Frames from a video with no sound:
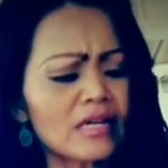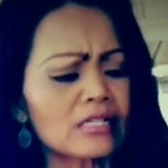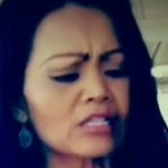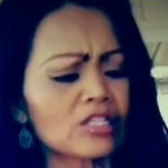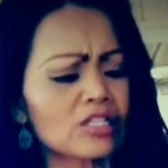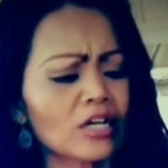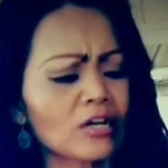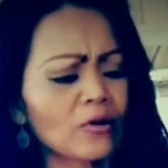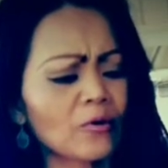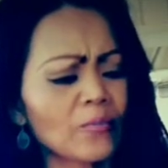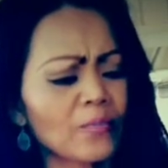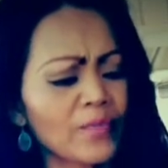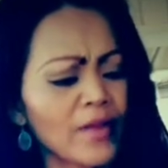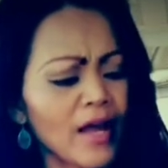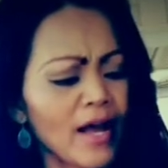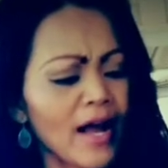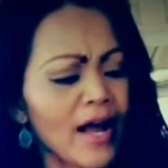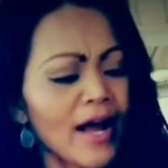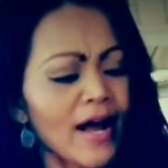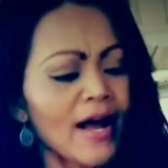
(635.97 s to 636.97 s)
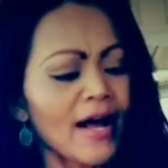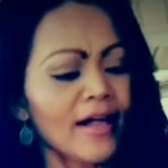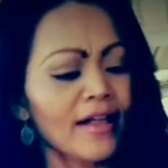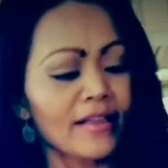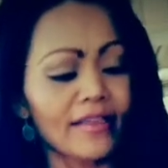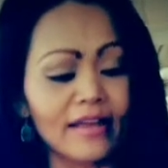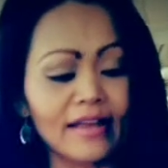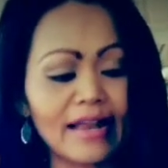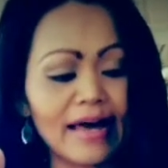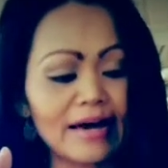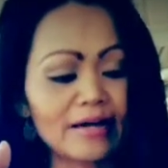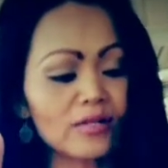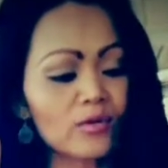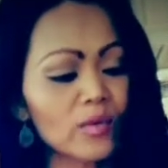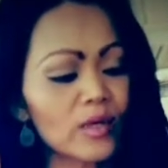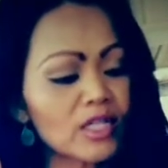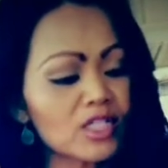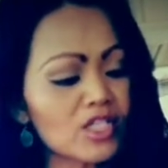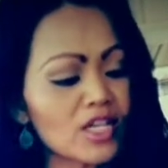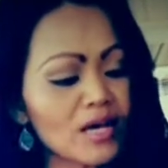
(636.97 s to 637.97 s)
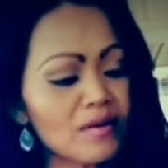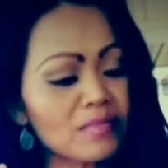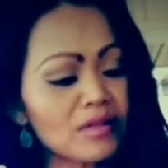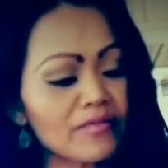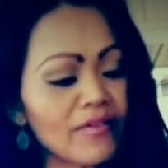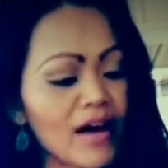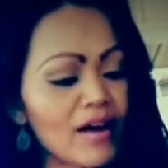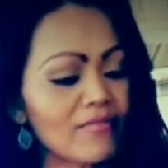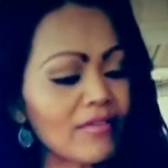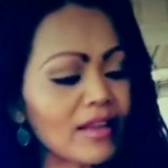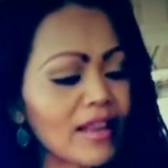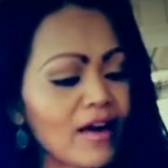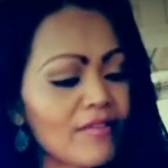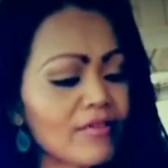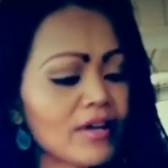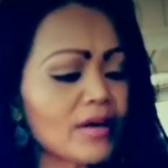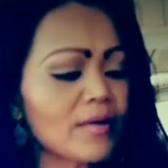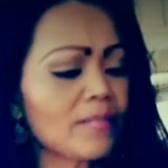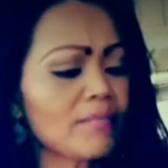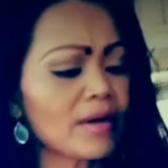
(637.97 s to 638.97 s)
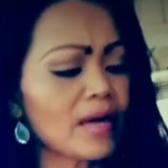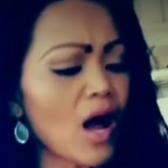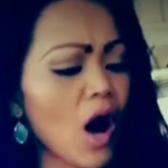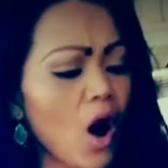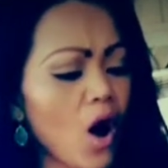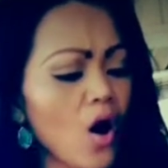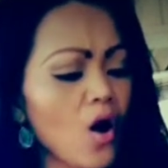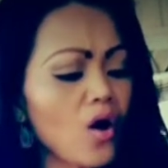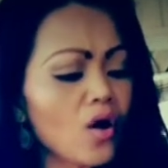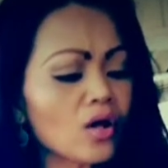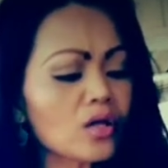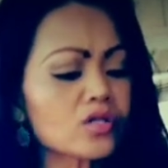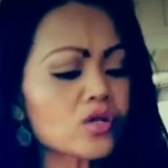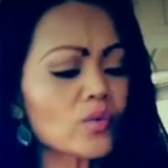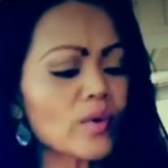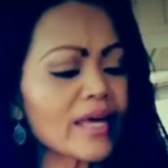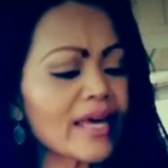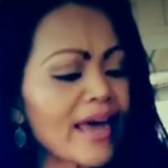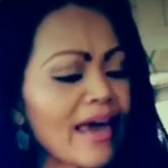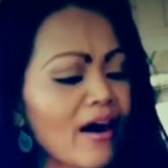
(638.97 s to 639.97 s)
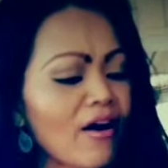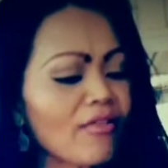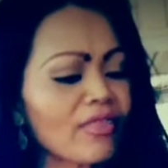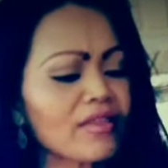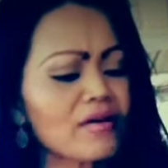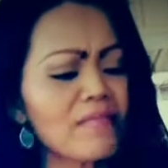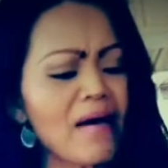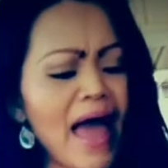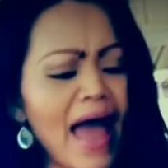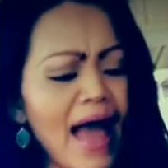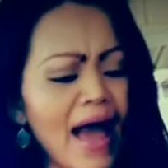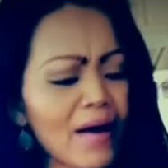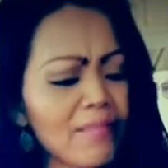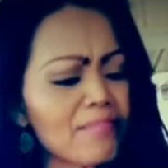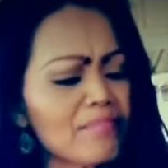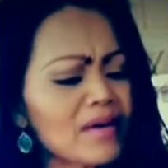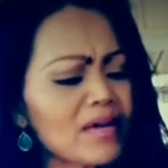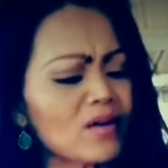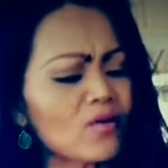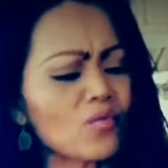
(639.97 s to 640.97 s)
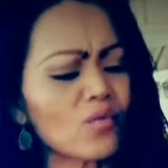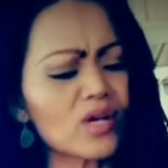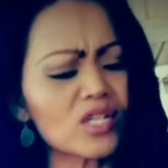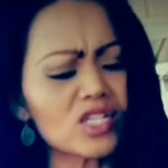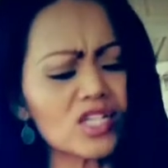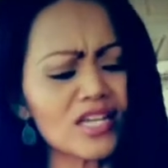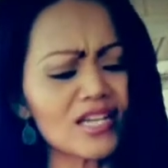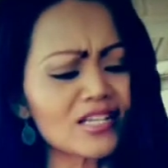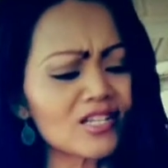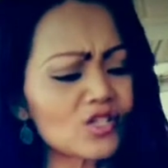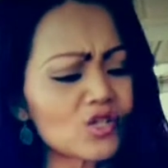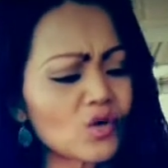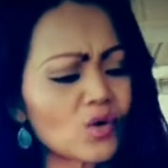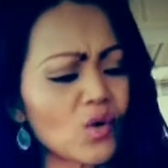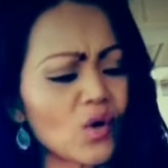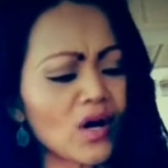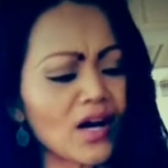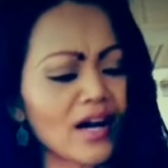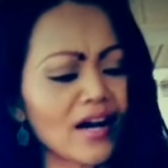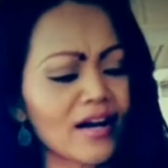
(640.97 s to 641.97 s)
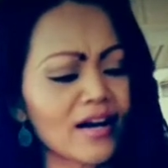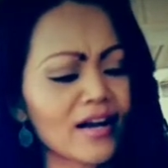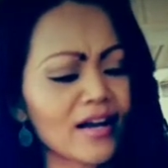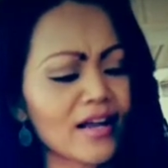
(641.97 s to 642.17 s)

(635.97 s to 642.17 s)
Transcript: So, the last one, James 5:11, behold, we count them happy which endure.